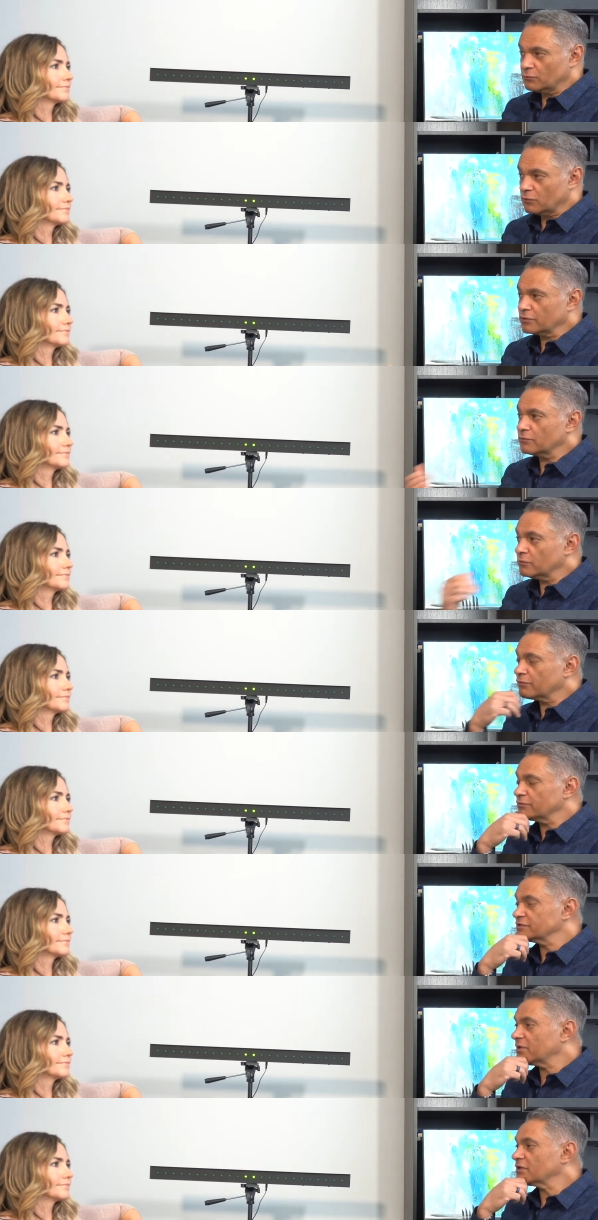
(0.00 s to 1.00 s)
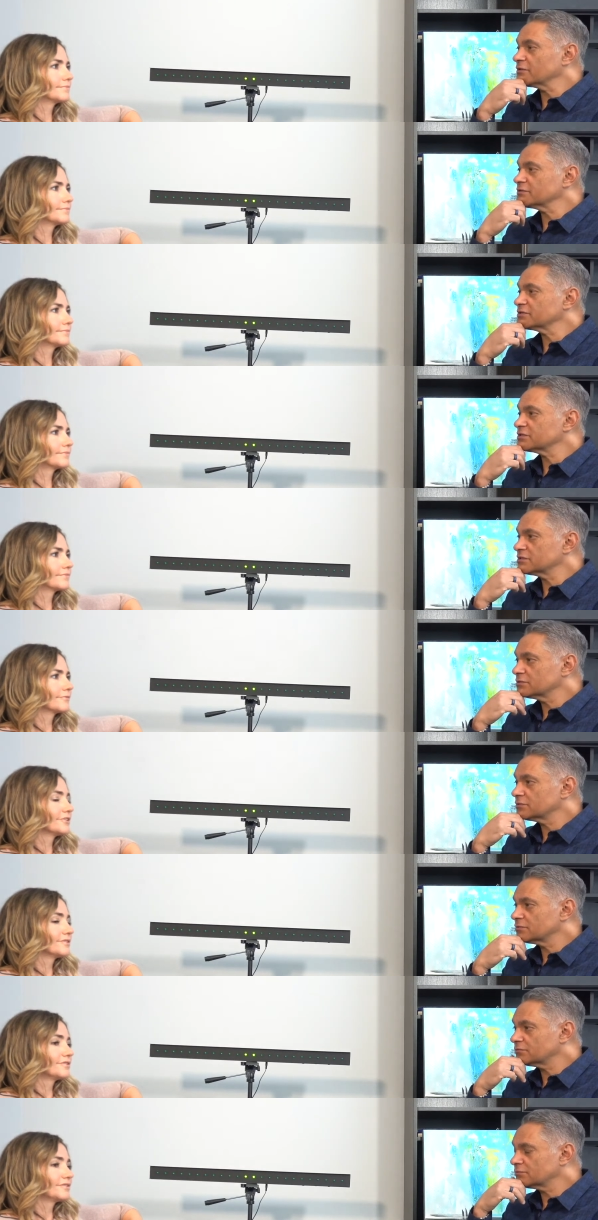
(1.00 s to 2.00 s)
Speaker 1: in working with responders?
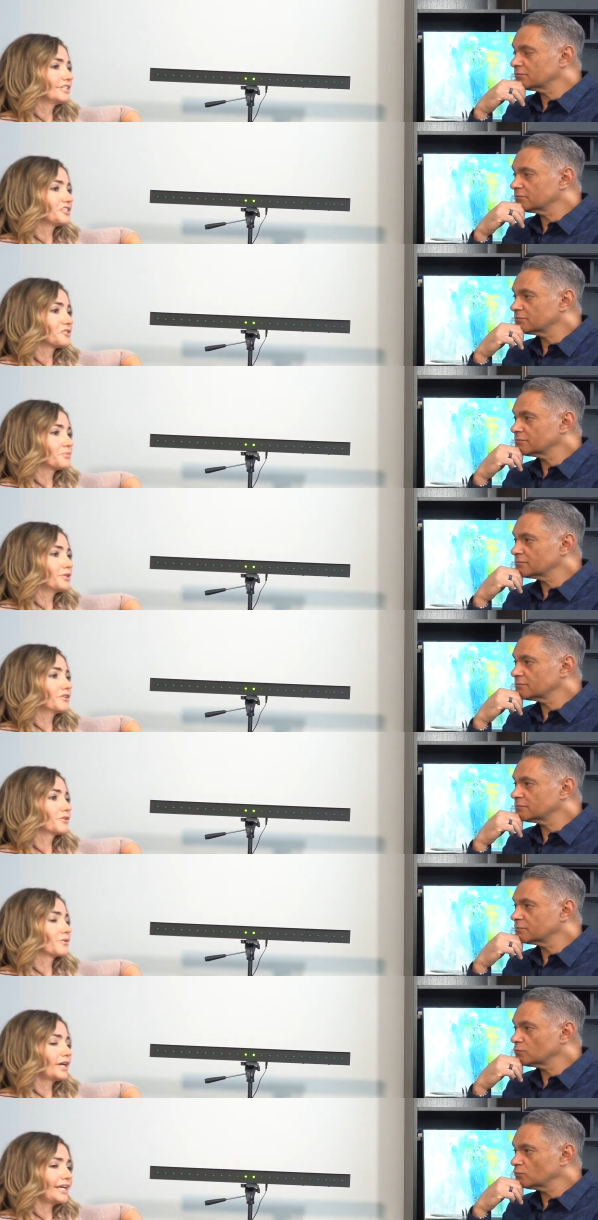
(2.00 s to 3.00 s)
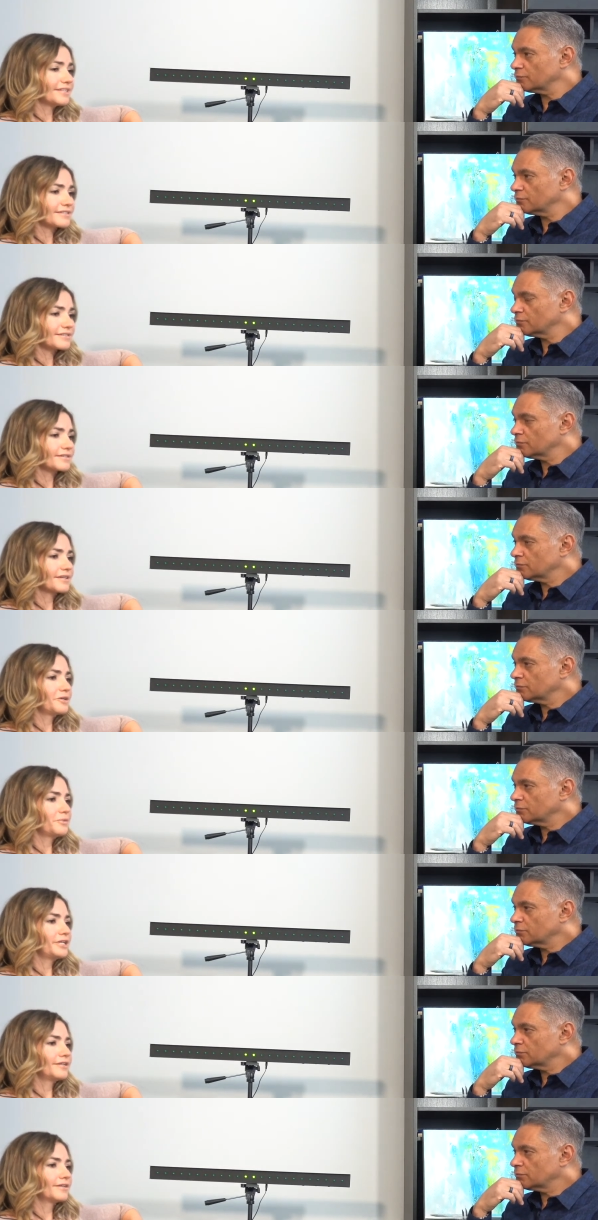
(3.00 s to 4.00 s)
Speaker 2: It's been great. I
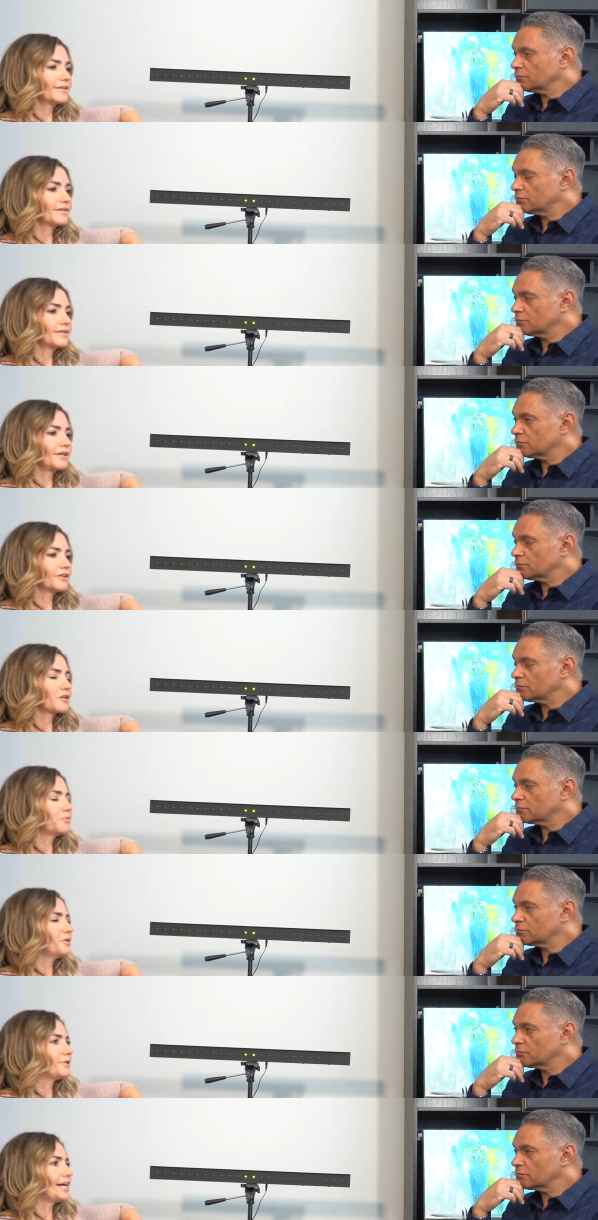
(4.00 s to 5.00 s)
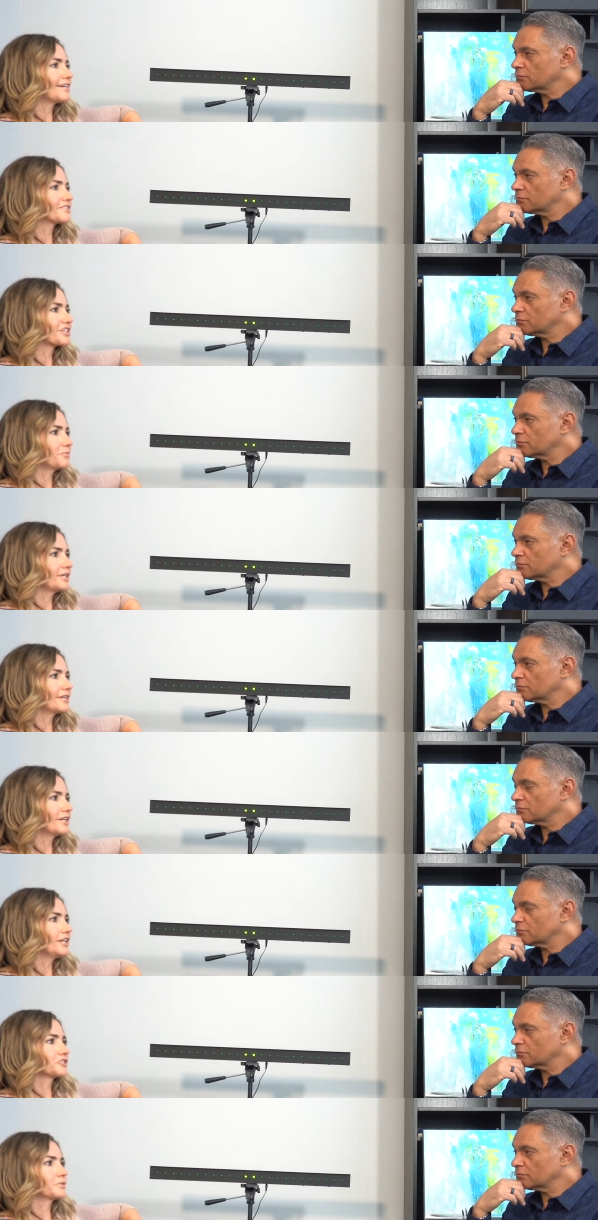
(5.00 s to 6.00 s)
mean, I'll get people asking me,
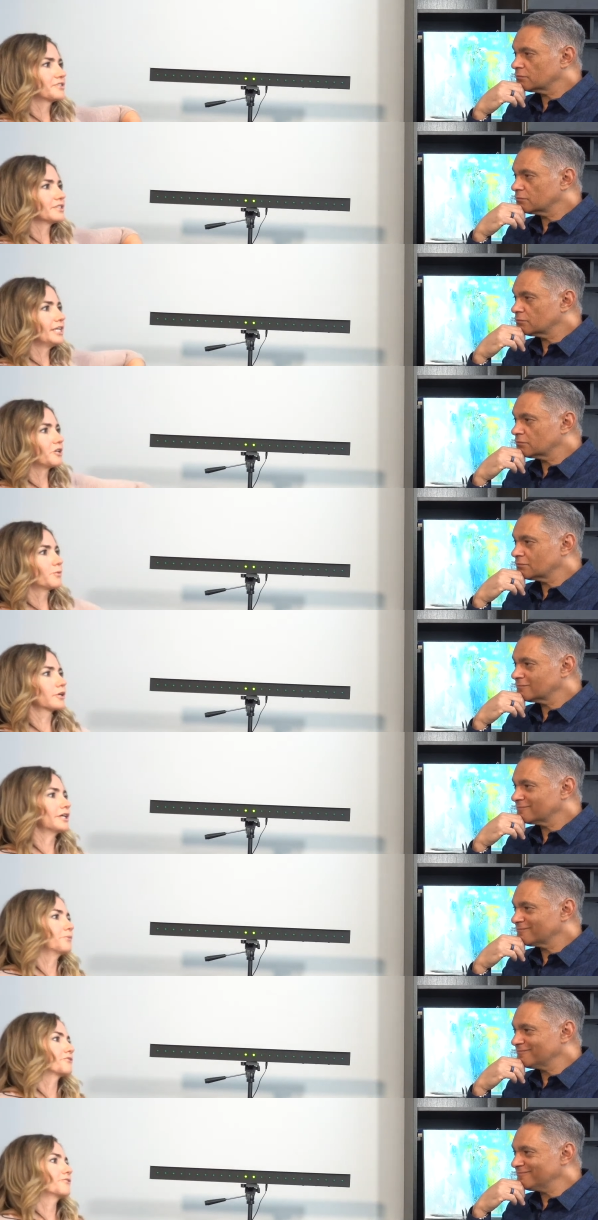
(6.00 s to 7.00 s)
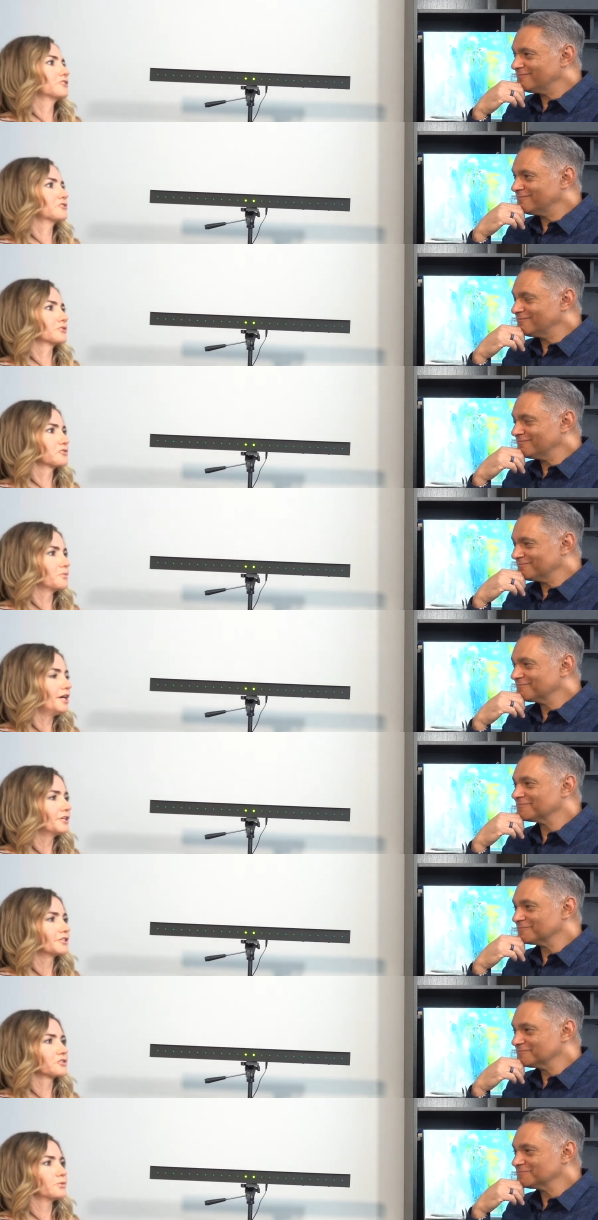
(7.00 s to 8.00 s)
gosh, what's it like working with first responders?